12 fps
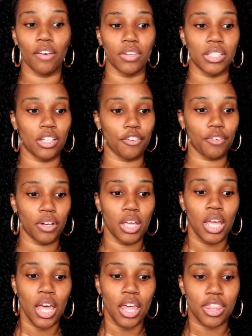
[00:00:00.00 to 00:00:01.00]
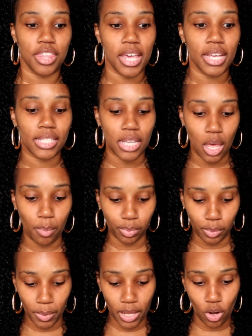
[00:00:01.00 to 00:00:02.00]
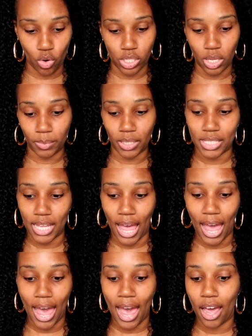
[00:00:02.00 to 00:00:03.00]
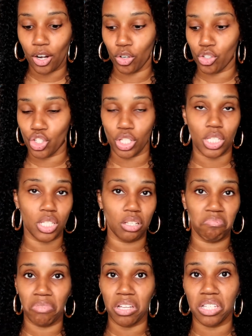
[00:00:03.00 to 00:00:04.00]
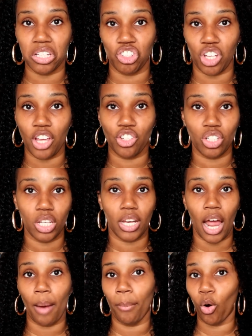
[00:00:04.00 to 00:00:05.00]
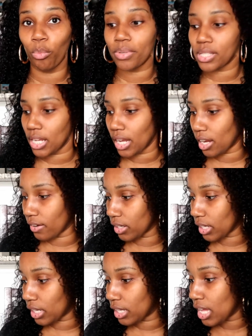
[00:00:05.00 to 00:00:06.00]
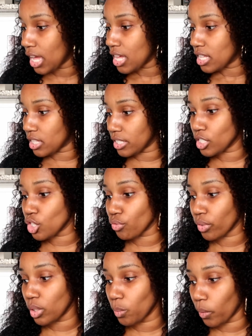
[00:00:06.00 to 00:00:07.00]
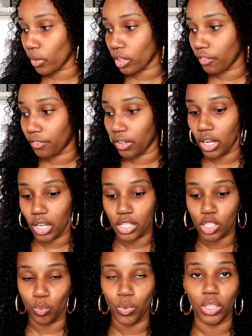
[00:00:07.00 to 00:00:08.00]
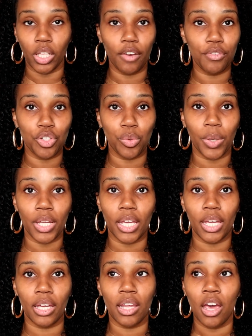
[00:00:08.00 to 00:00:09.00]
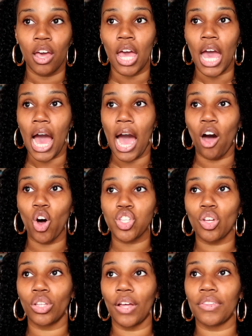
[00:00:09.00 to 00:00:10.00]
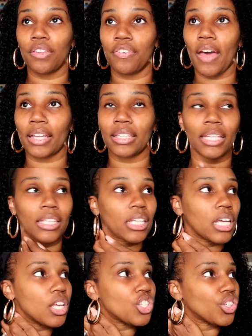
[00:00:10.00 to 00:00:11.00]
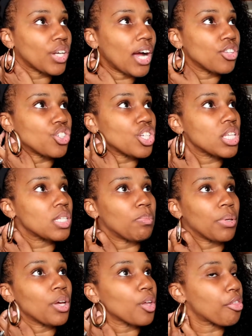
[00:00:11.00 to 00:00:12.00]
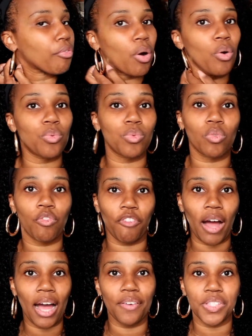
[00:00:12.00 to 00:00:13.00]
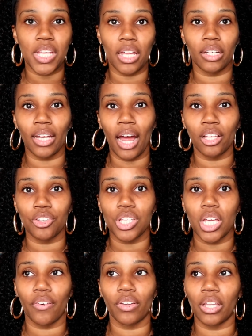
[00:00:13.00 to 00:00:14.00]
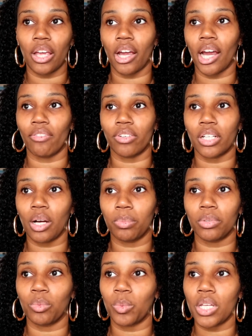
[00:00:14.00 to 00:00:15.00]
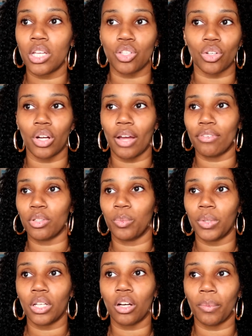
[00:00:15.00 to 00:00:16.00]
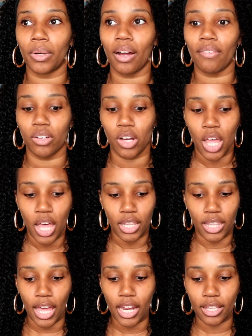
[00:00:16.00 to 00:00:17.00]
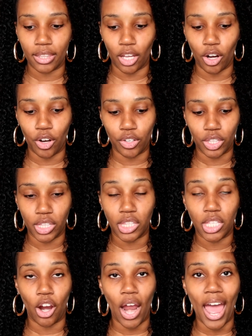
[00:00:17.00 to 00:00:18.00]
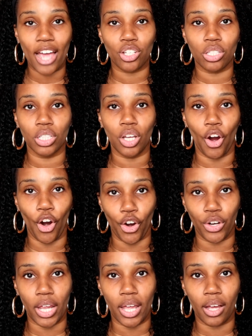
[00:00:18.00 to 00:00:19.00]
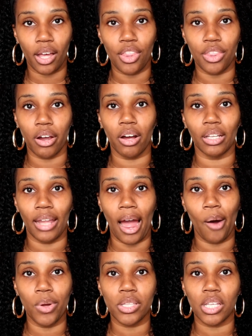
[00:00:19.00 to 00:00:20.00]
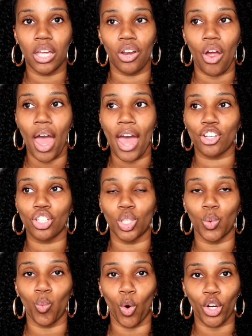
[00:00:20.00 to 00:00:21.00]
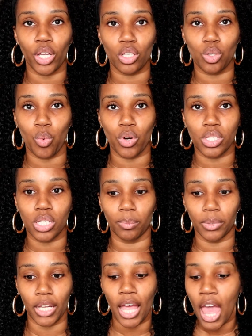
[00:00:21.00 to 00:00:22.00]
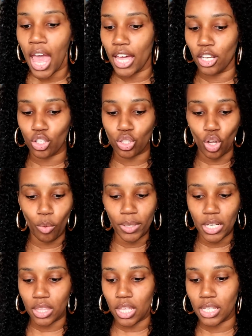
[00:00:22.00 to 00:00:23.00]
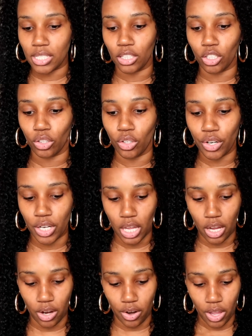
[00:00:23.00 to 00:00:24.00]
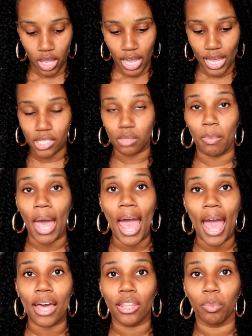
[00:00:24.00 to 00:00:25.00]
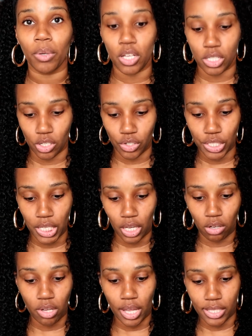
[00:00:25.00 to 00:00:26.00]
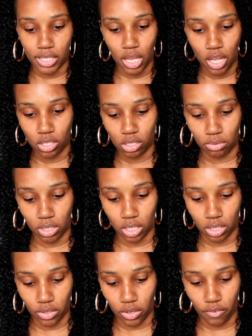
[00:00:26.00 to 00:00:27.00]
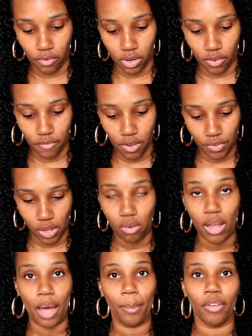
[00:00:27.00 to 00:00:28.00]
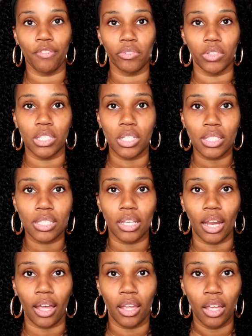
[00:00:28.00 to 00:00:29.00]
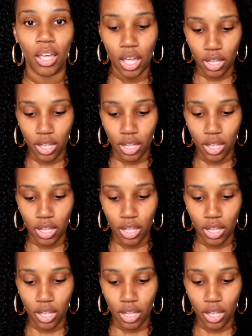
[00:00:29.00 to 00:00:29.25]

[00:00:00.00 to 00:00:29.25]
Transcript: of a different thing to implement or something to add or just a suggestion, I'm open to hearing it. This is really working for us. We love doing it. I also love the fact that the kids are not just being thrown $5, $10 here and there every couple of weeks or every week or whatever. They're actually earning their allowance and they're actually working towards something. And there's so many things that they're learning here. It's math, because they're seeing, okay, 10, 20, 30, 40, 50. Okay, I made 50 cents today.